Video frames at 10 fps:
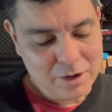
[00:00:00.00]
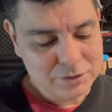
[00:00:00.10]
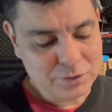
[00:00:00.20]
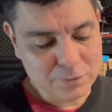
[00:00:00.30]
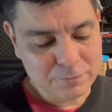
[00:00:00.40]

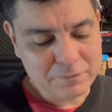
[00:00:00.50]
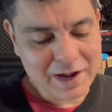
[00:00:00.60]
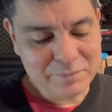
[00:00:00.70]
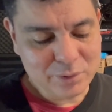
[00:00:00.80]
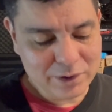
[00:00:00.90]
So
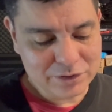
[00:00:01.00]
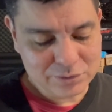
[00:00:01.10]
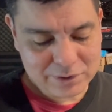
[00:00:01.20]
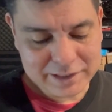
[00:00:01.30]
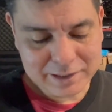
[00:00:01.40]

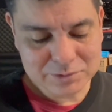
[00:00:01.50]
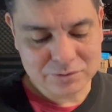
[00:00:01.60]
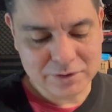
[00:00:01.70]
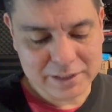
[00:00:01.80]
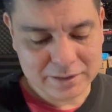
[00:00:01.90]
5.3 comes
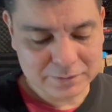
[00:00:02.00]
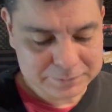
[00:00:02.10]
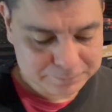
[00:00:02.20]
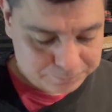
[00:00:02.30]
around,